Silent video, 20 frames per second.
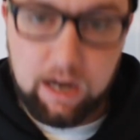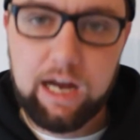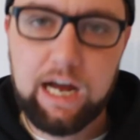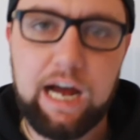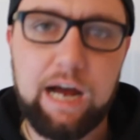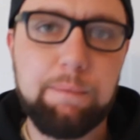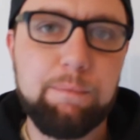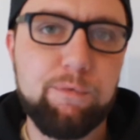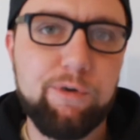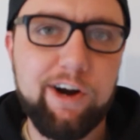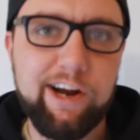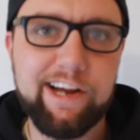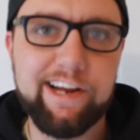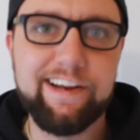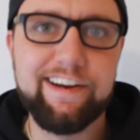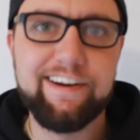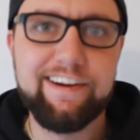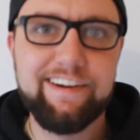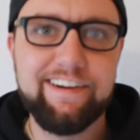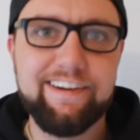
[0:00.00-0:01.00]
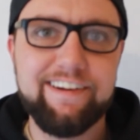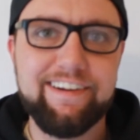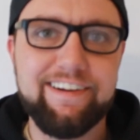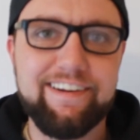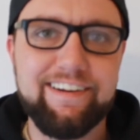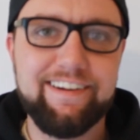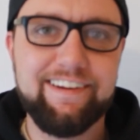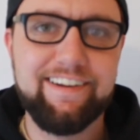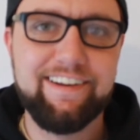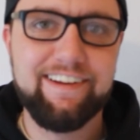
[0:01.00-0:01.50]
I'm right.
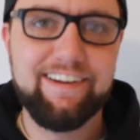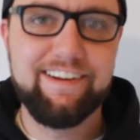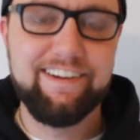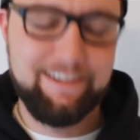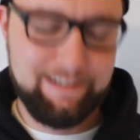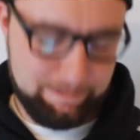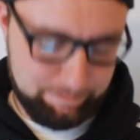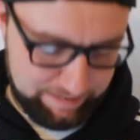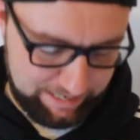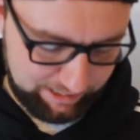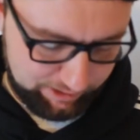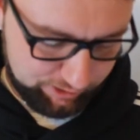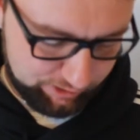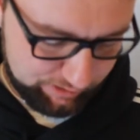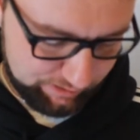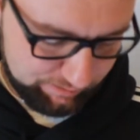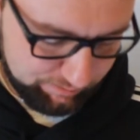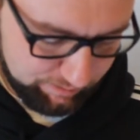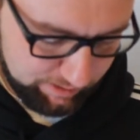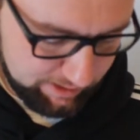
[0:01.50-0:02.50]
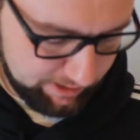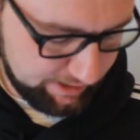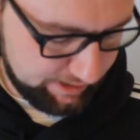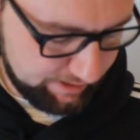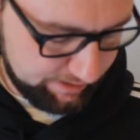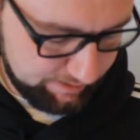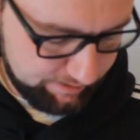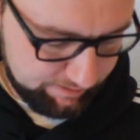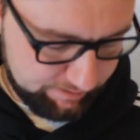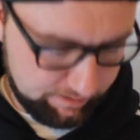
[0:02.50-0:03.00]
I'm actually right.
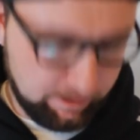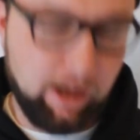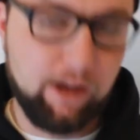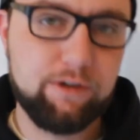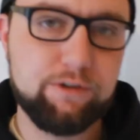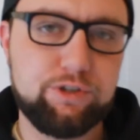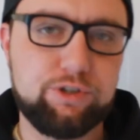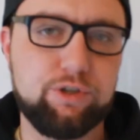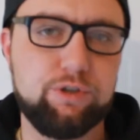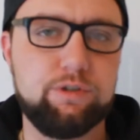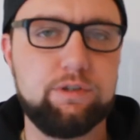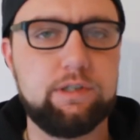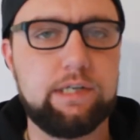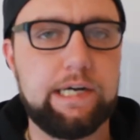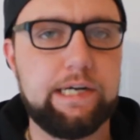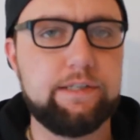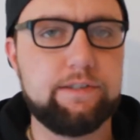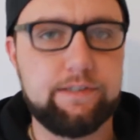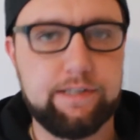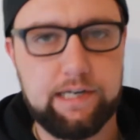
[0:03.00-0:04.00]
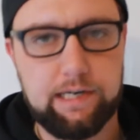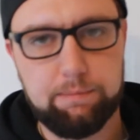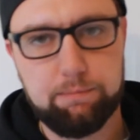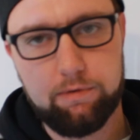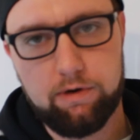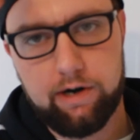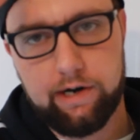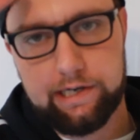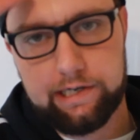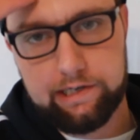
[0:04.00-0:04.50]
I'll show you guys that I'm
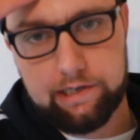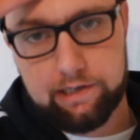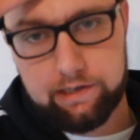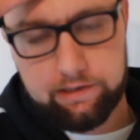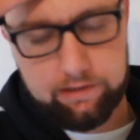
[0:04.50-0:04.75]
right.